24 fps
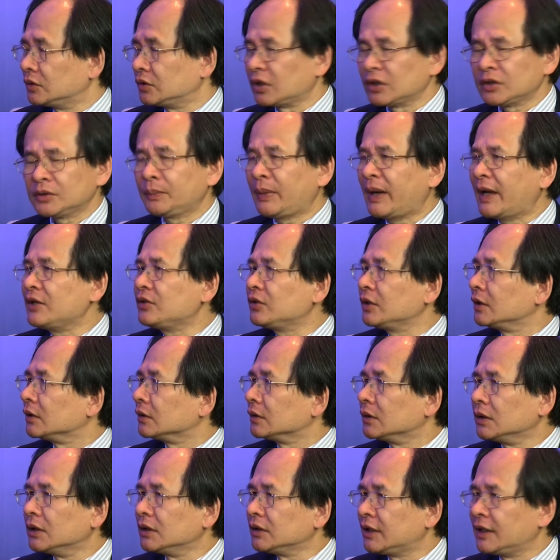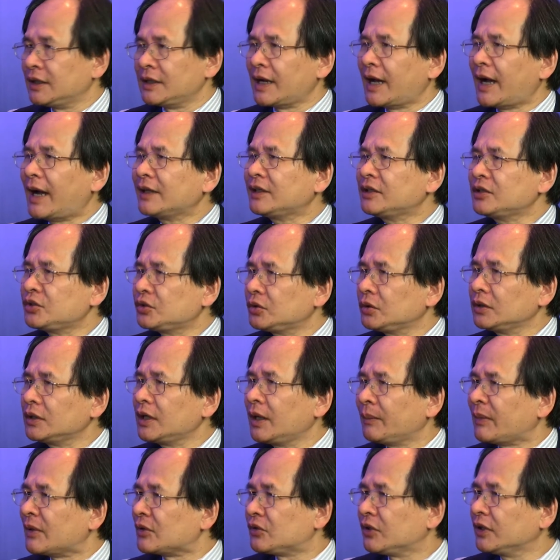Those patients did not show
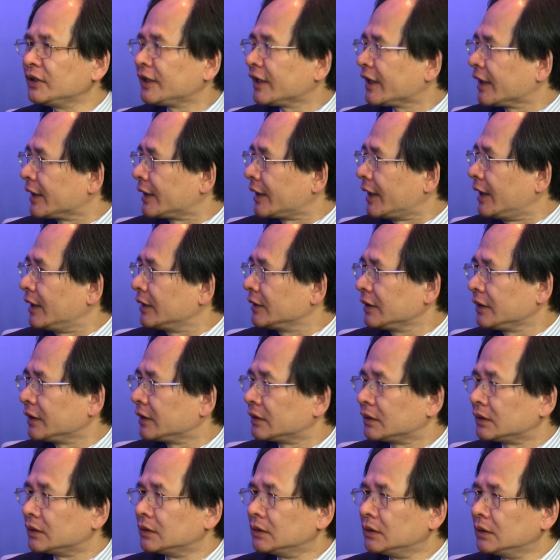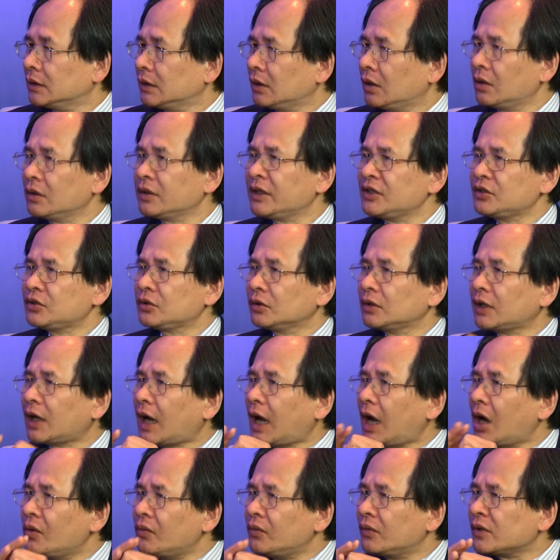a ventricular tachycardia, only show the
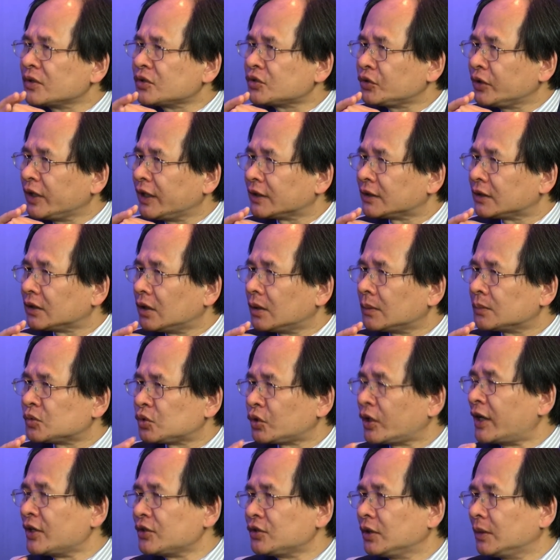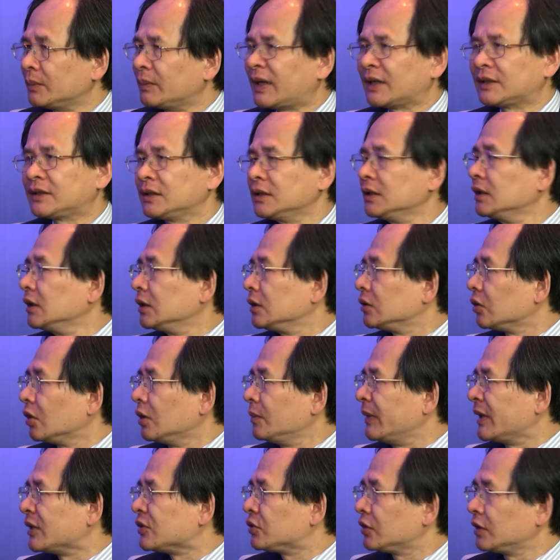outward trait obstruction, but
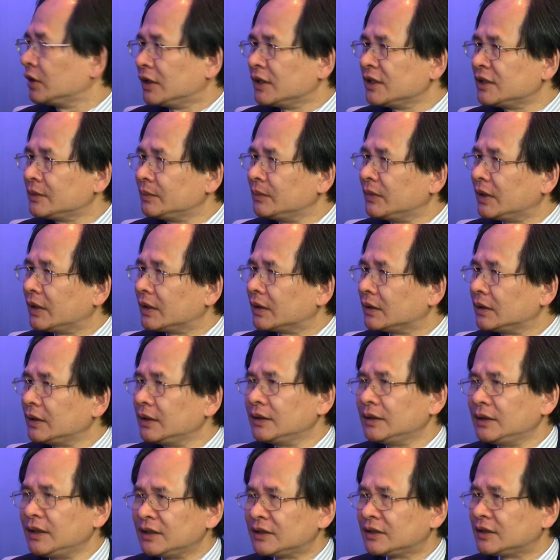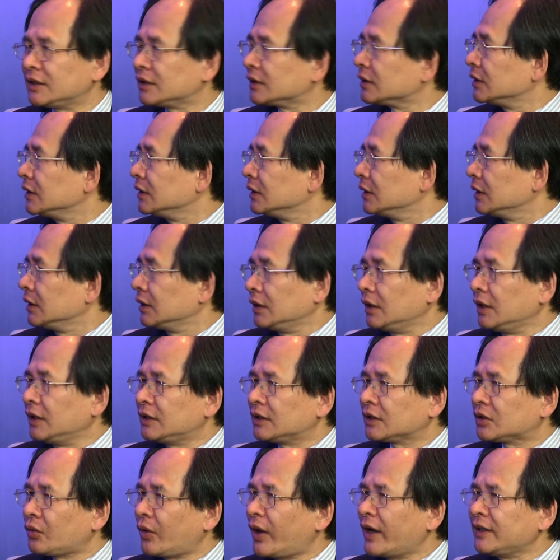no ventricular arrhythmia.
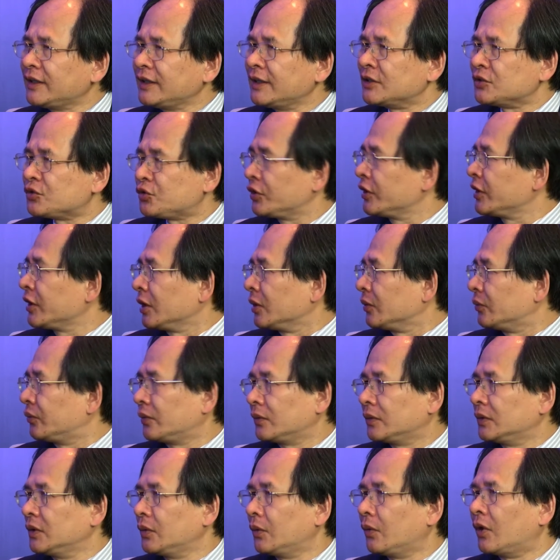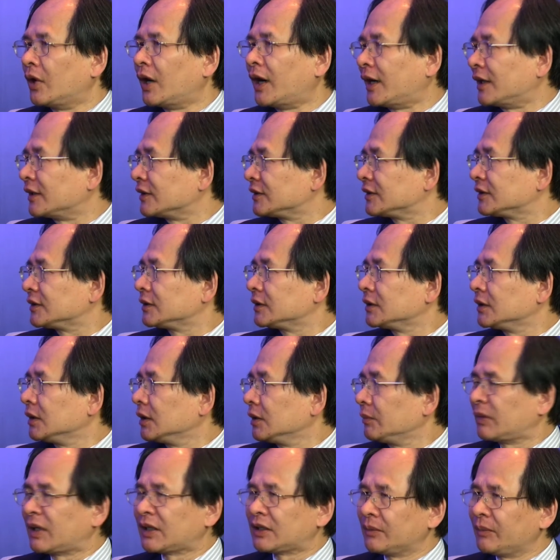It's quite intriguing for us.
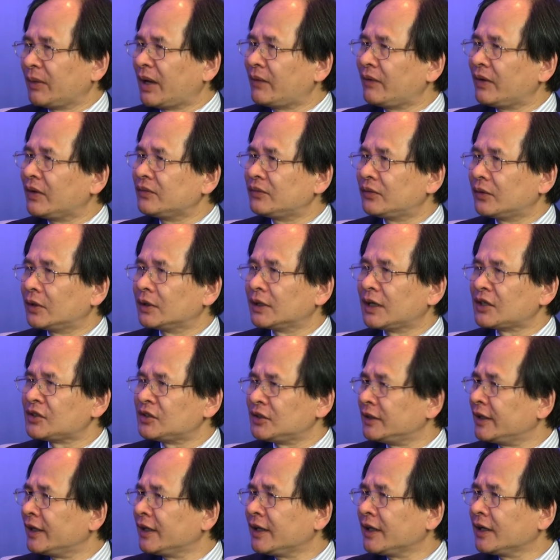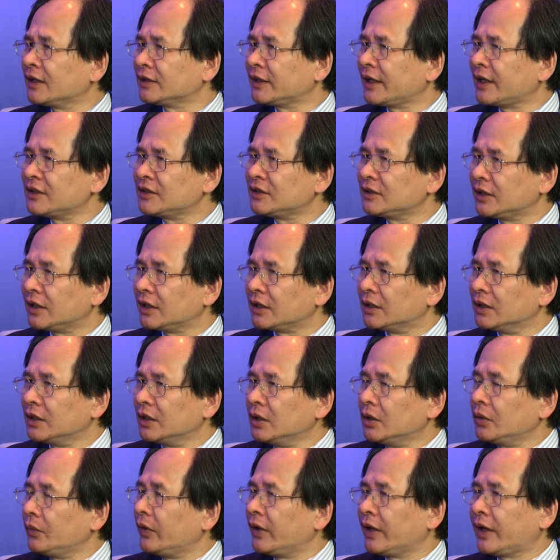But maybe from the genetic testing,
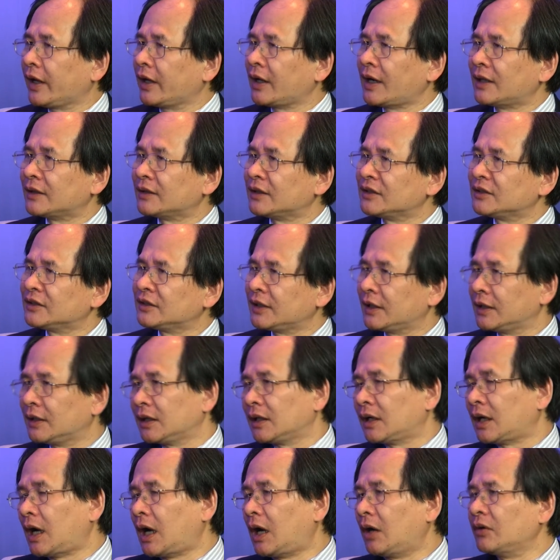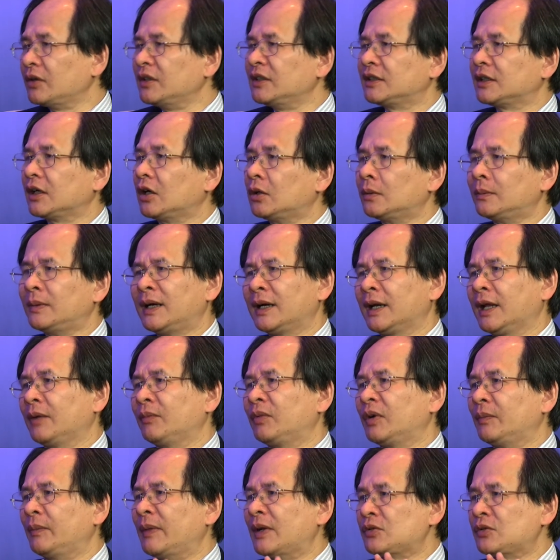we can understand how is the overlap